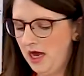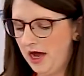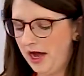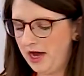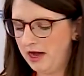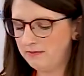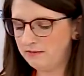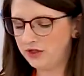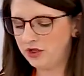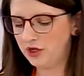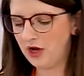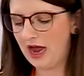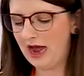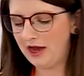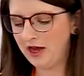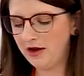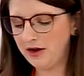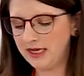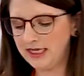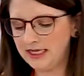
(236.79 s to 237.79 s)
Um, so
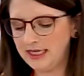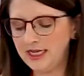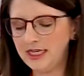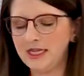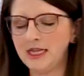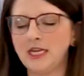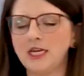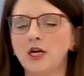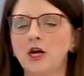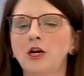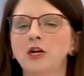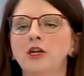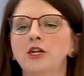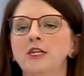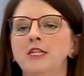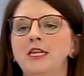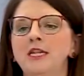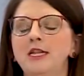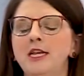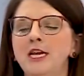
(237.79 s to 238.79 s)
how do you guys think that
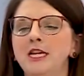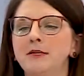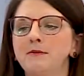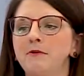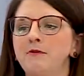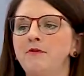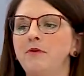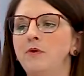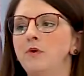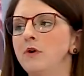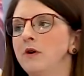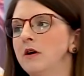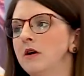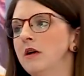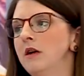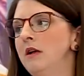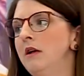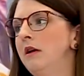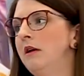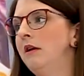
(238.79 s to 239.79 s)
doctors did things
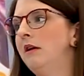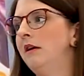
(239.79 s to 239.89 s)
before